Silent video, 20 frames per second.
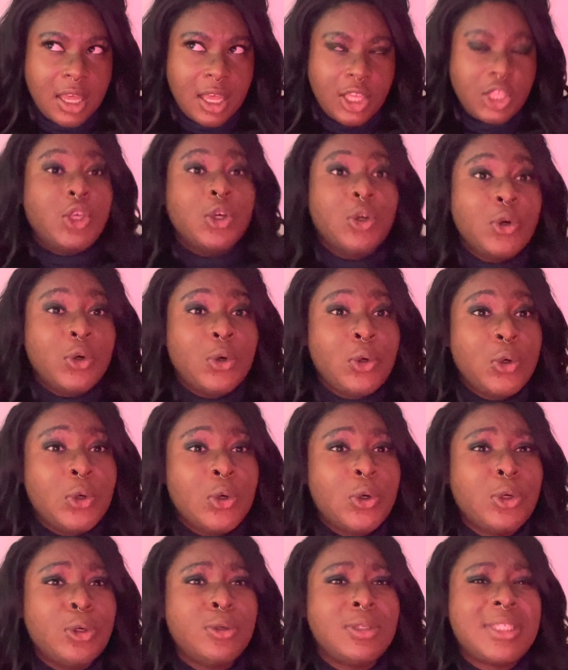
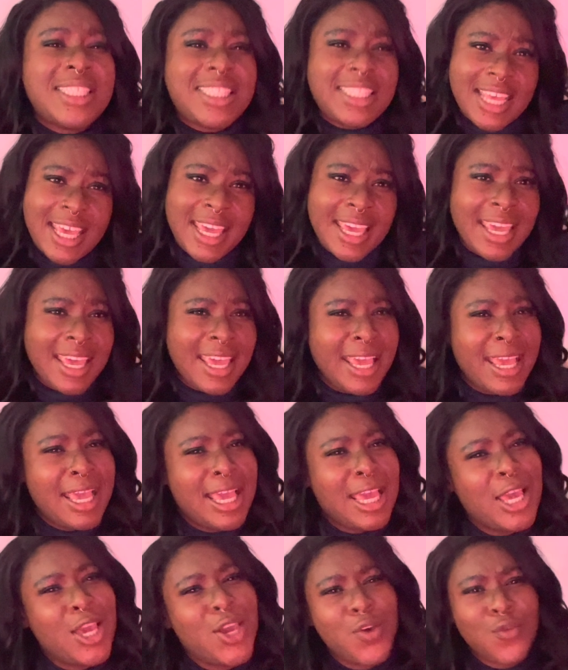You
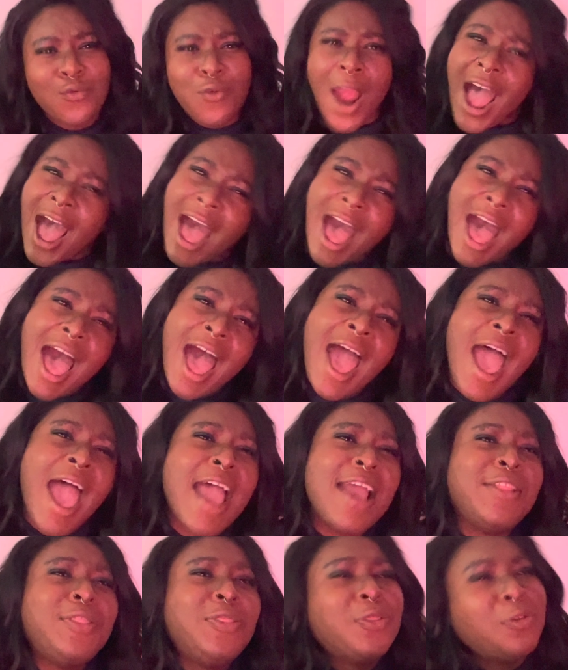see
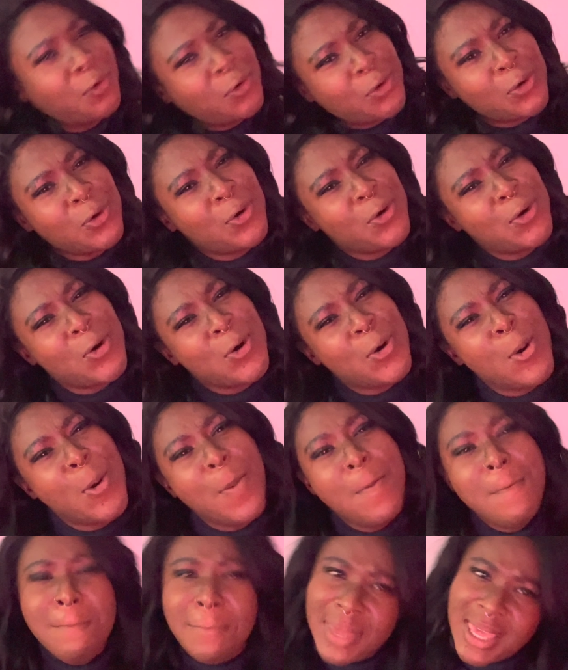right through
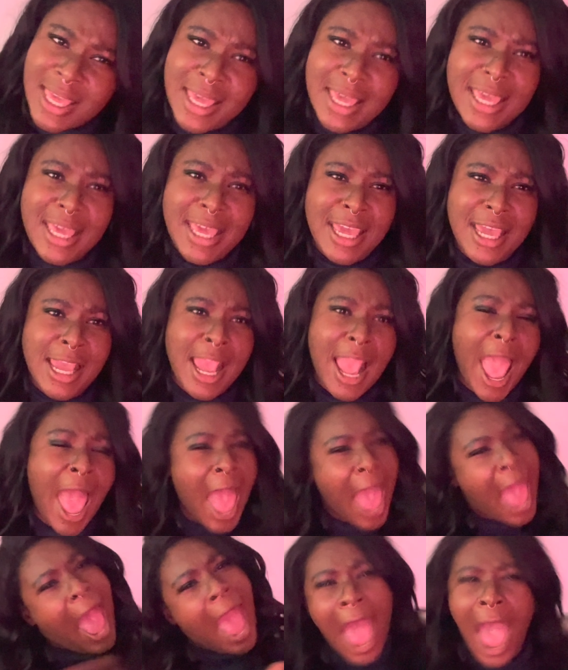me.
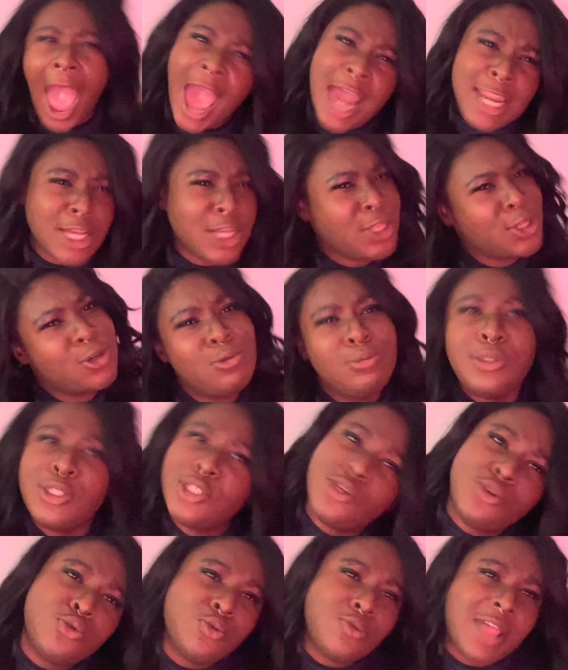How do you
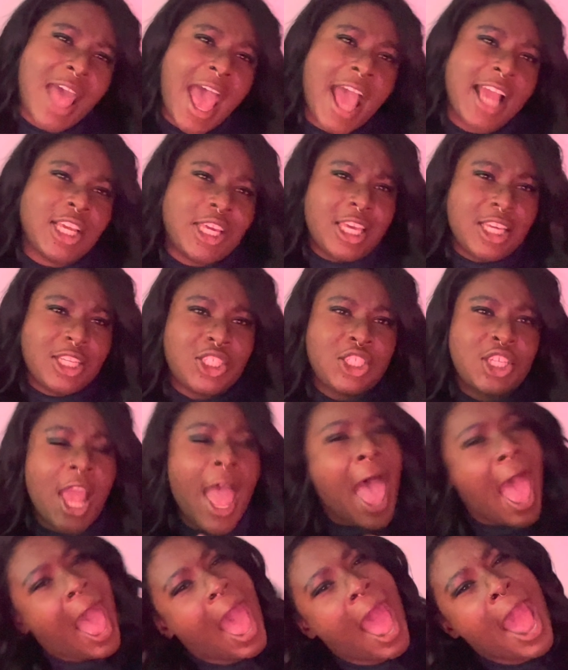do that ish?
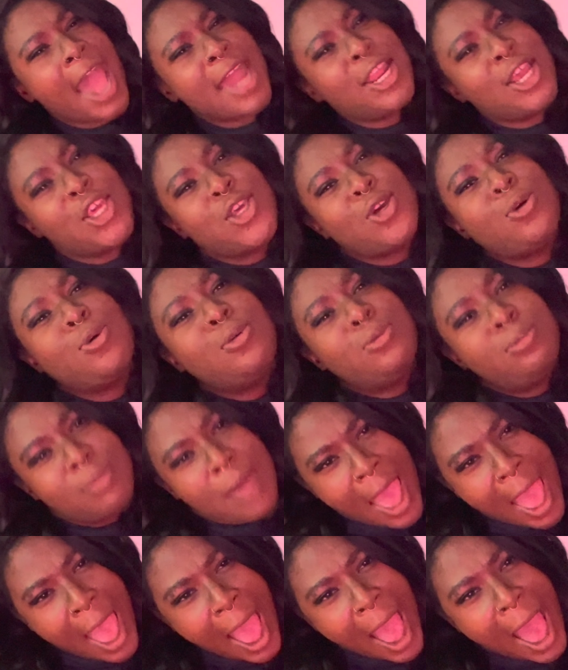How do you,
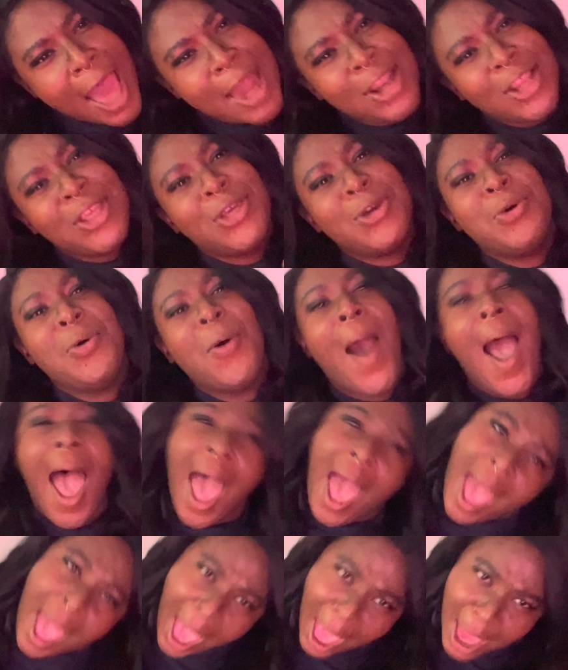how do you,
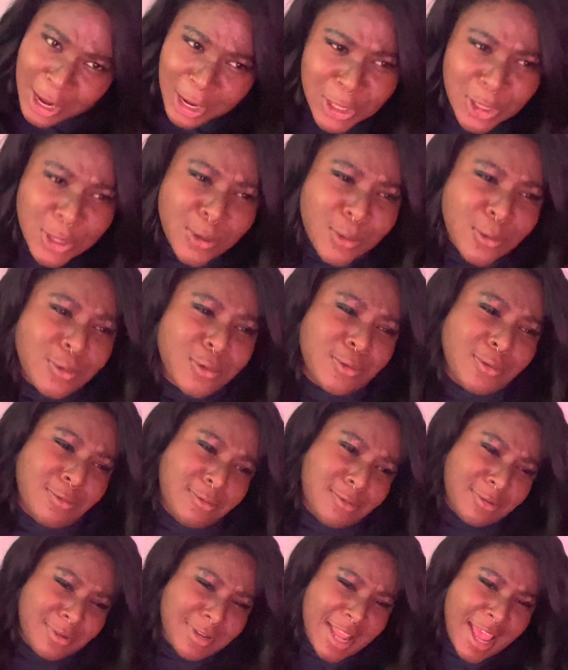how do you
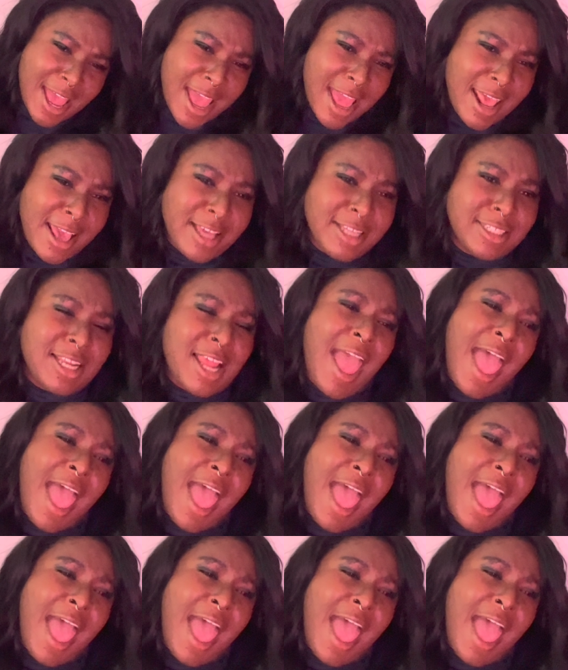do that ish?